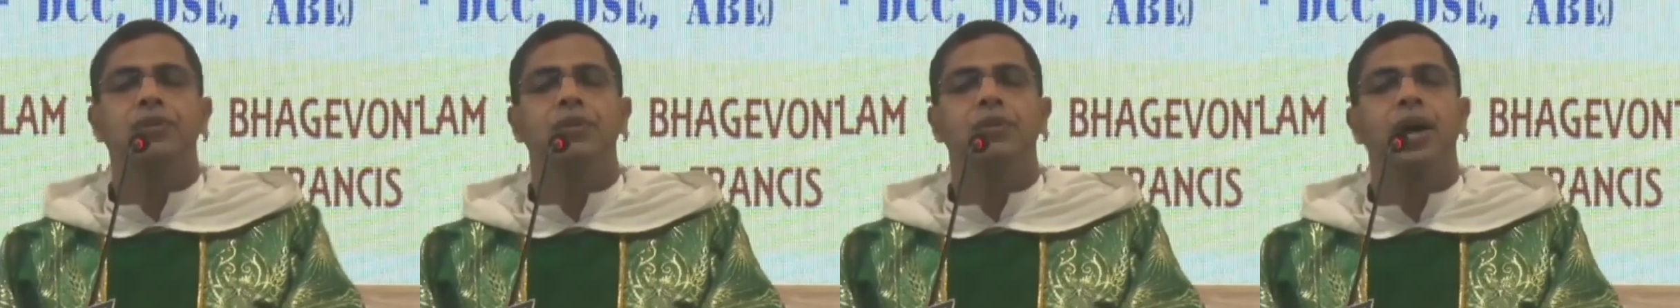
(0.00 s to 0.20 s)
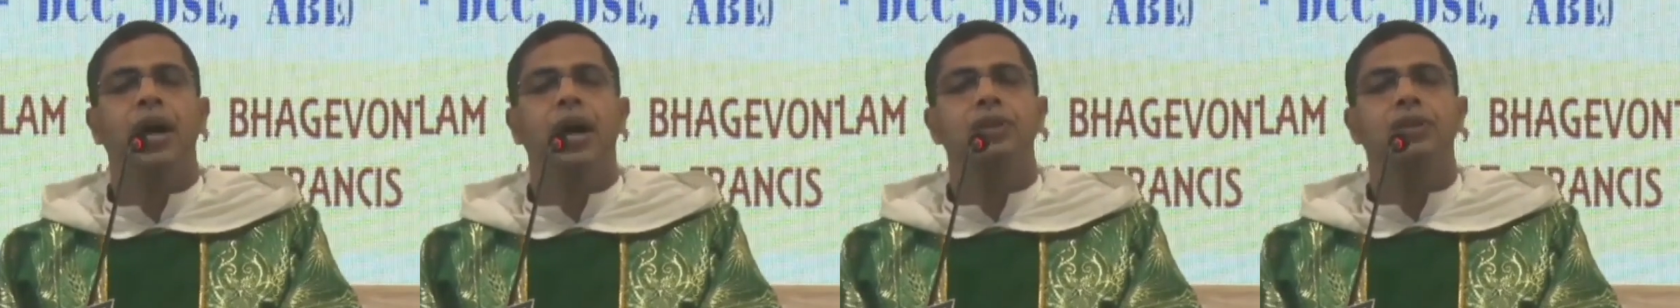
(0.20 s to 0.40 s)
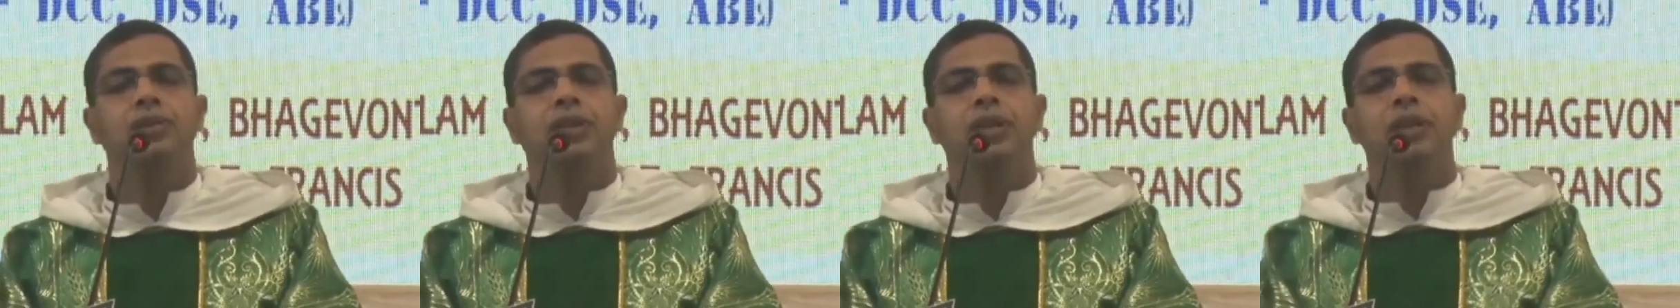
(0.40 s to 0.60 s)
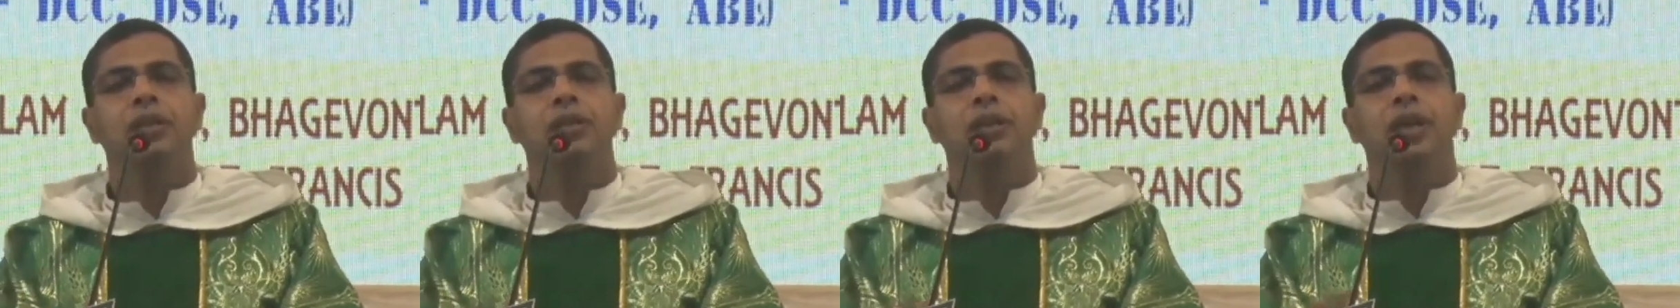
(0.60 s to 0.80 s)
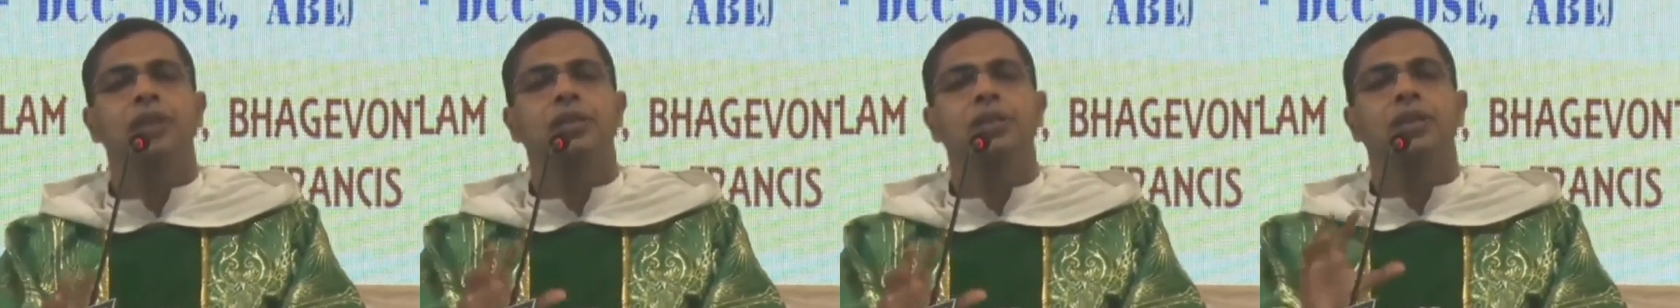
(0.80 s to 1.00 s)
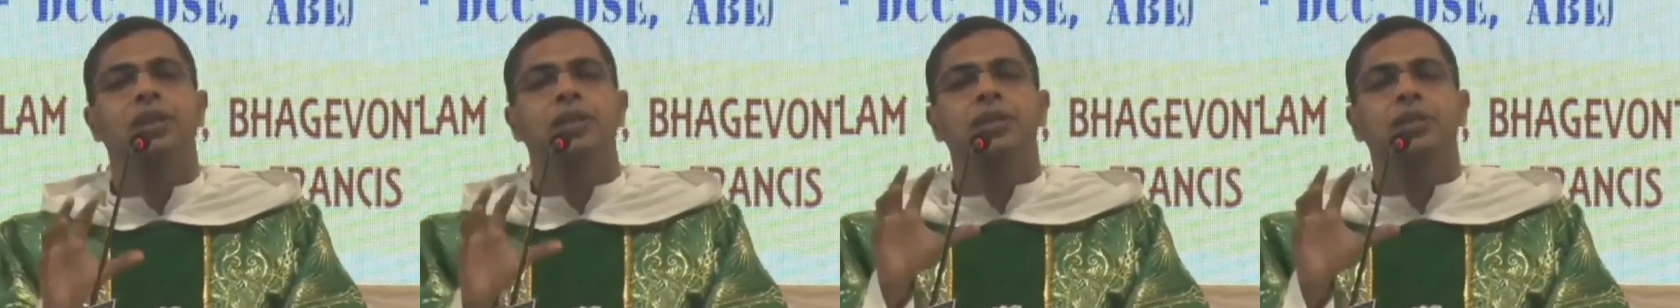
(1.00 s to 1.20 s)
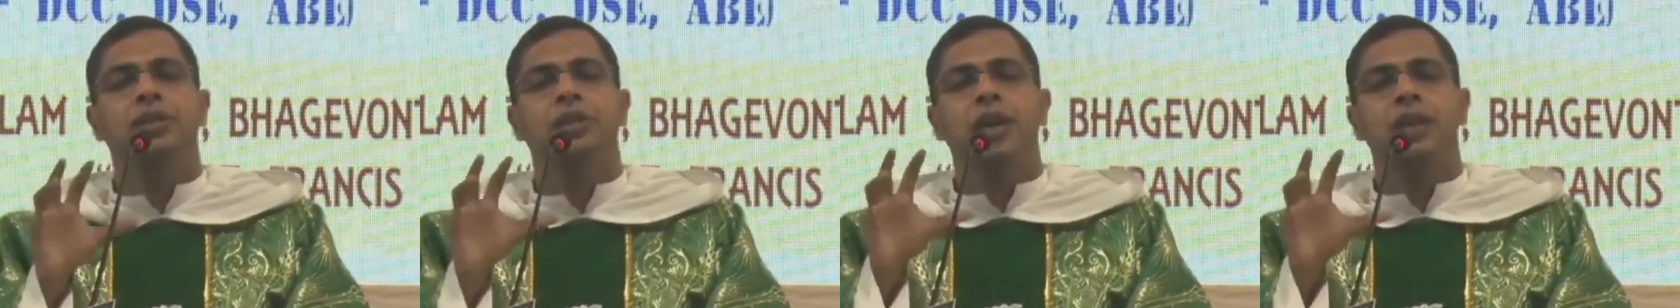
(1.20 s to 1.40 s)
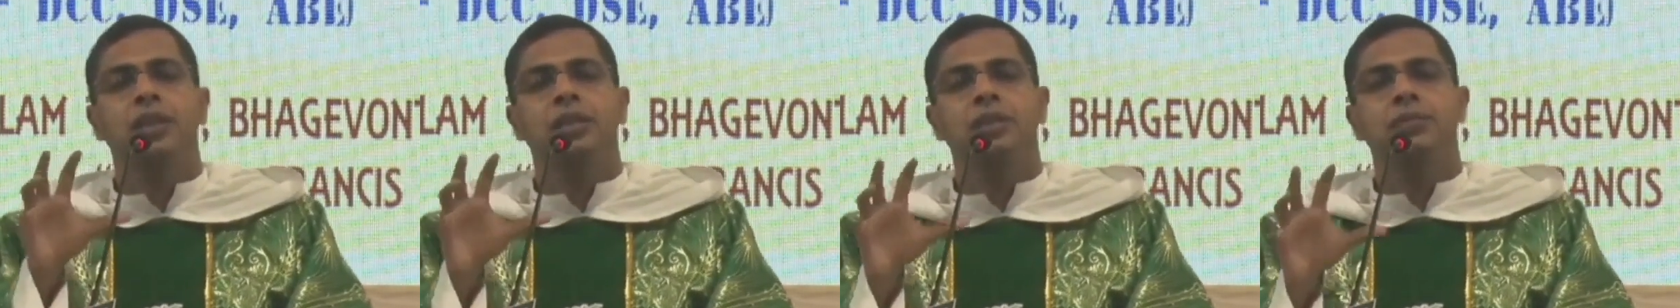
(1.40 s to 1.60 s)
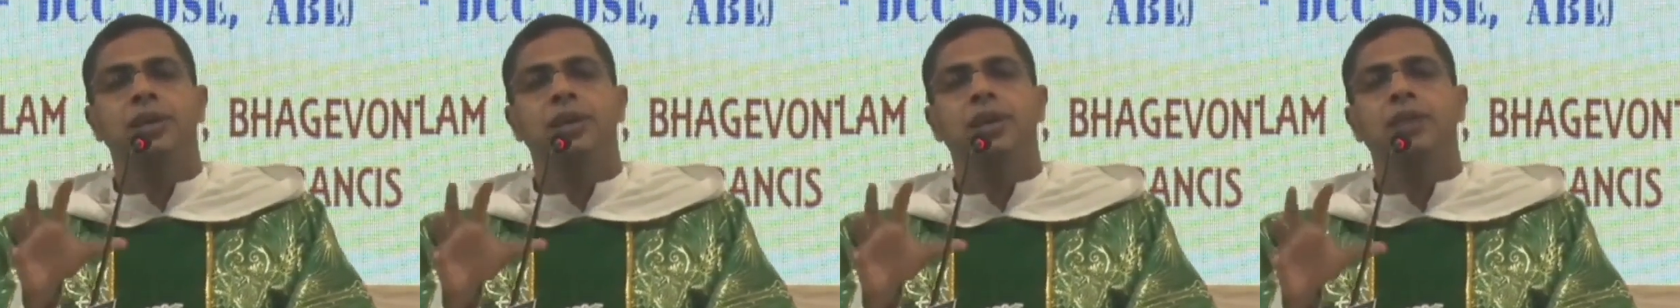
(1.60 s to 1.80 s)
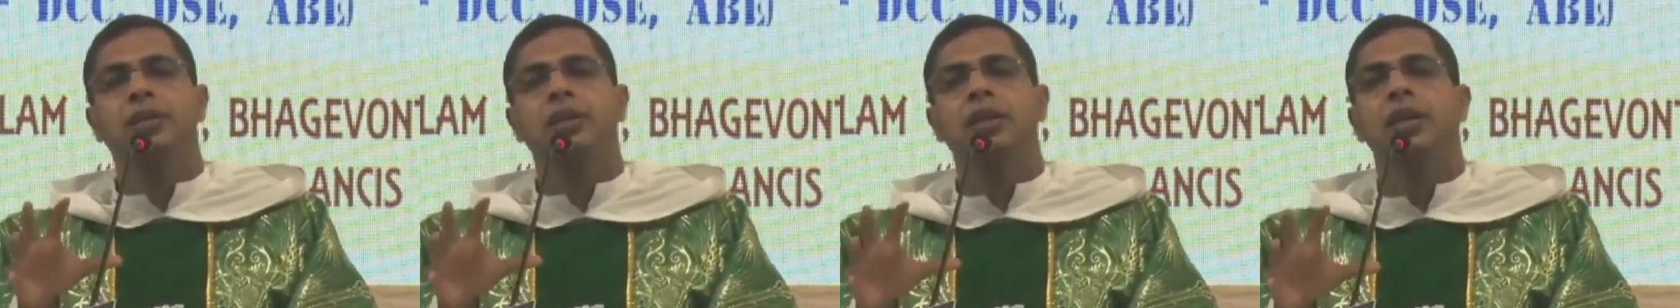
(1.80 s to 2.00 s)
we might think that the
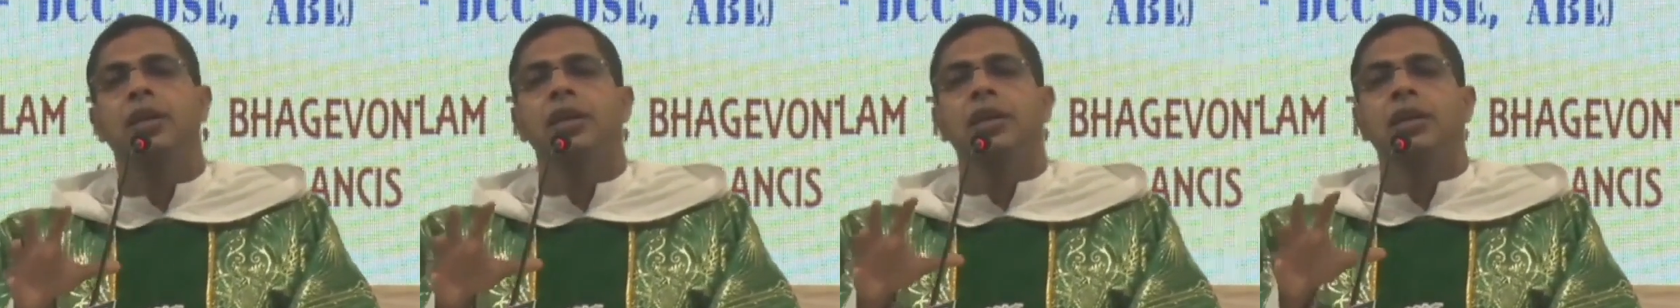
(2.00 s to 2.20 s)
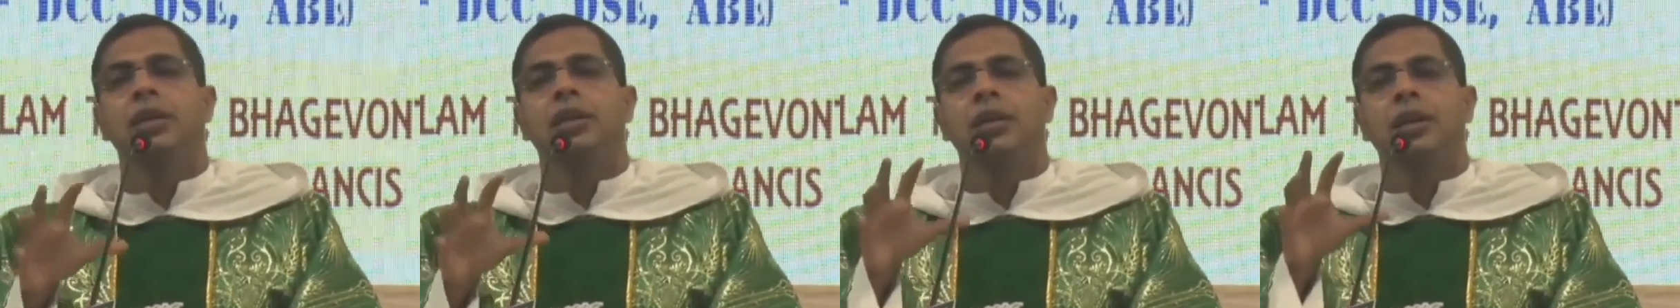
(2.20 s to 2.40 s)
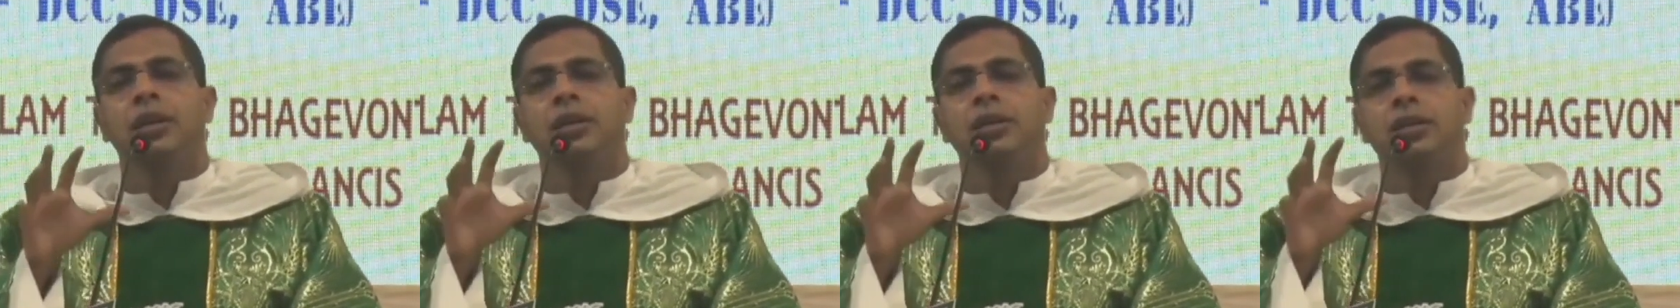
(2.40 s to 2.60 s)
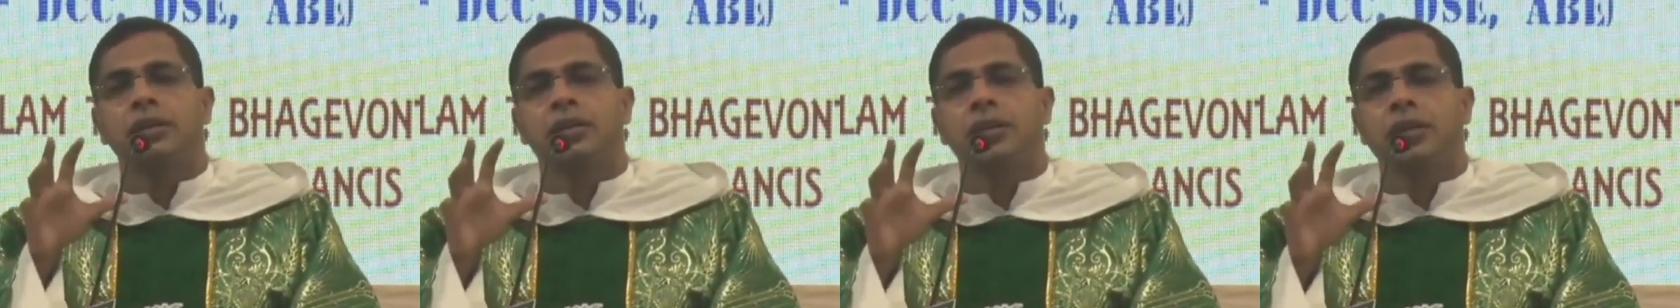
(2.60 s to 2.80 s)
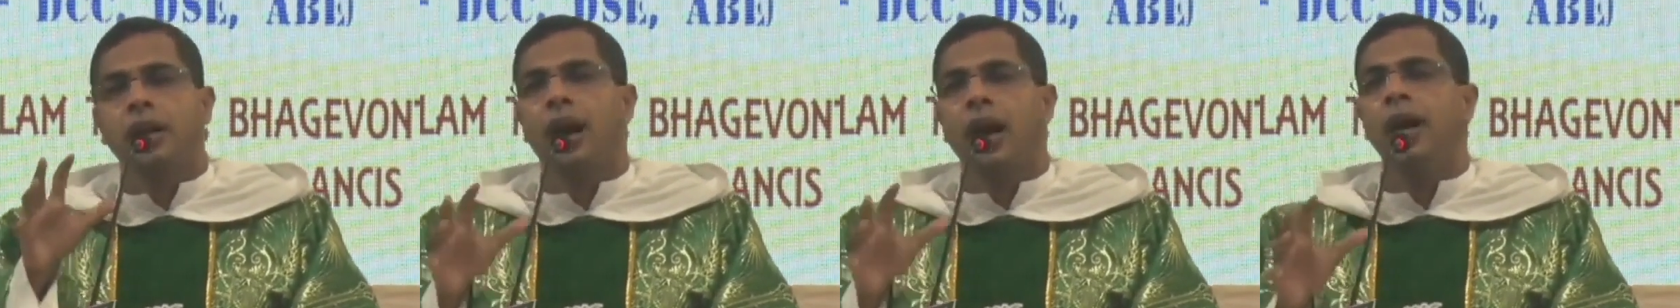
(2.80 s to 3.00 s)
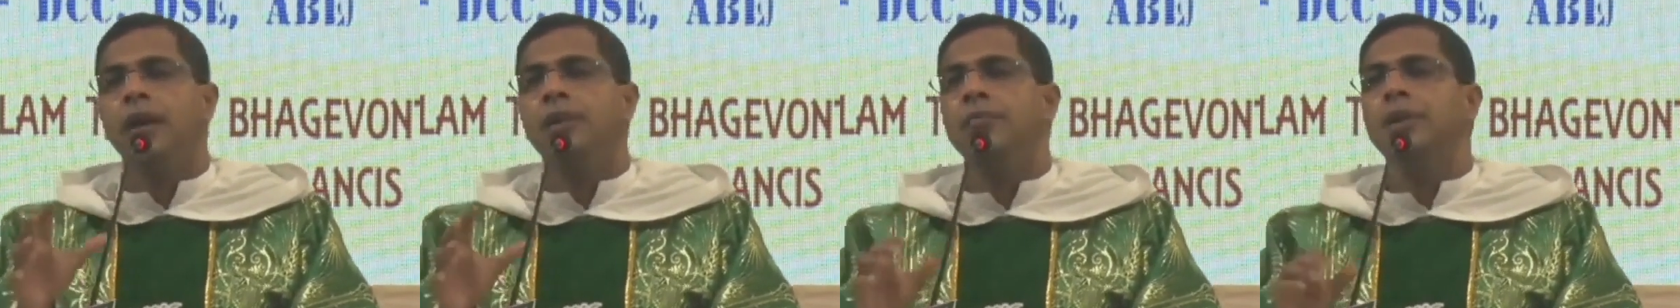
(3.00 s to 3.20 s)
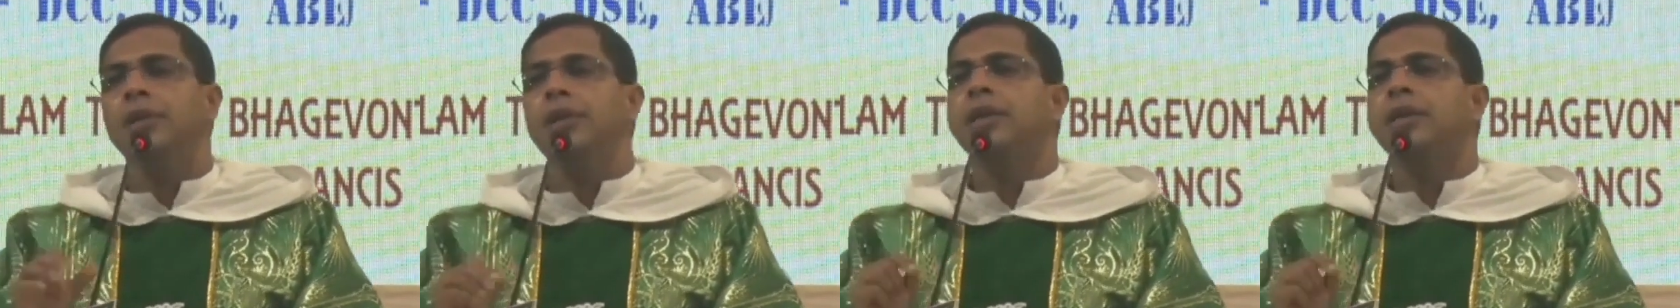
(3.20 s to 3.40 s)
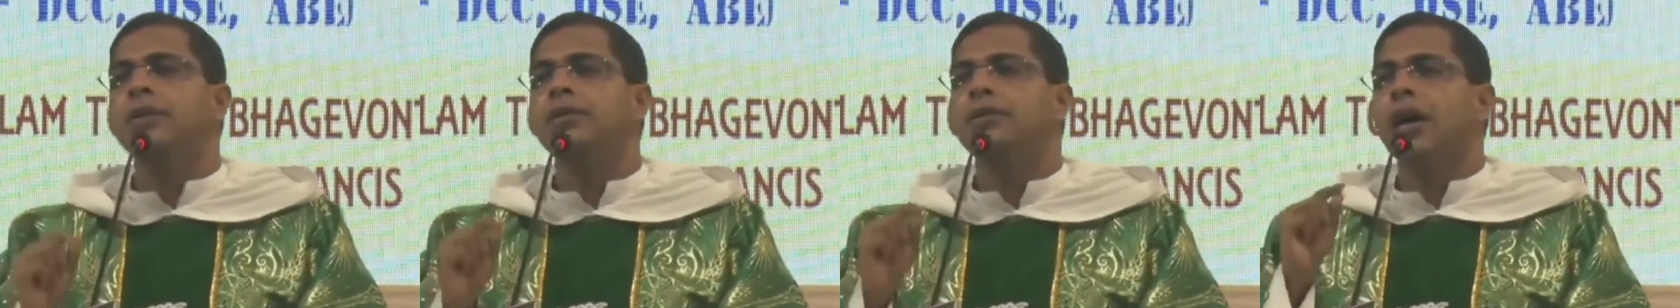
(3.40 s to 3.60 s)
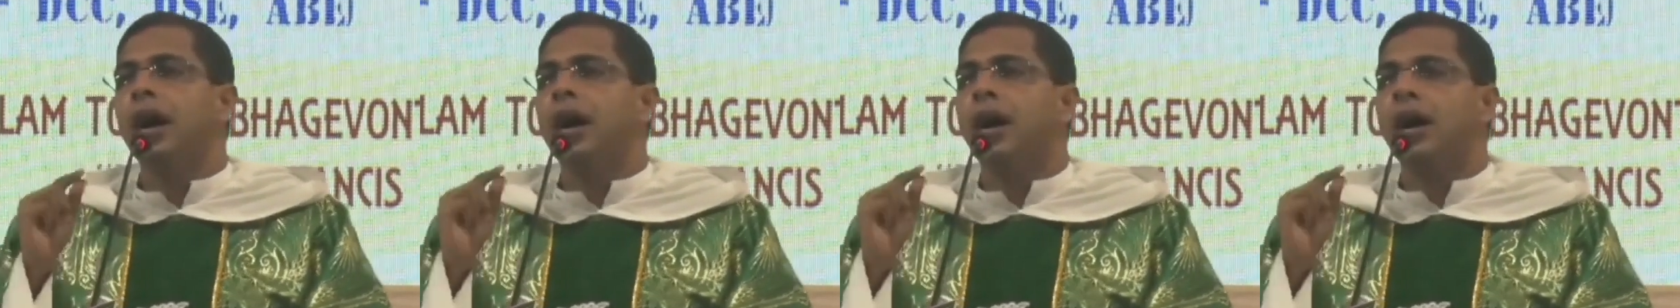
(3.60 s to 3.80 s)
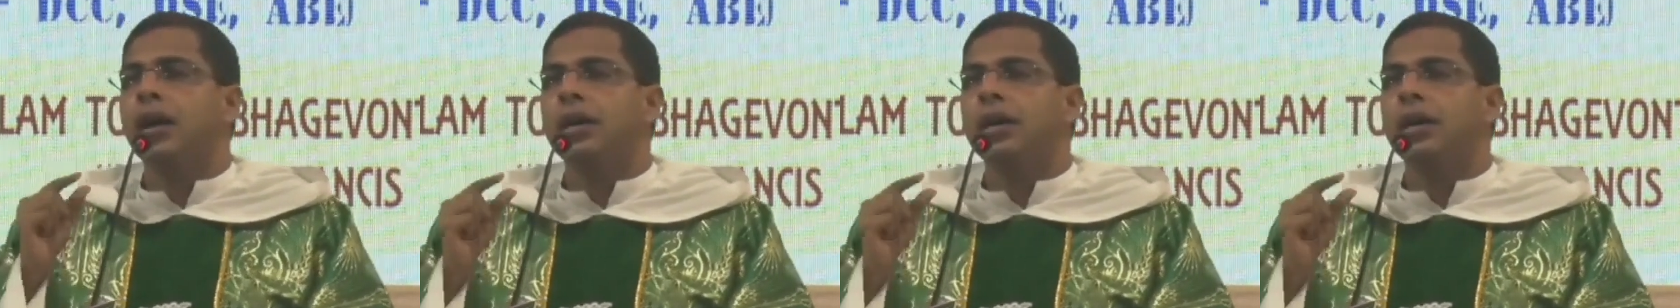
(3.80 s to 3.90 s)
judgment uh, time is,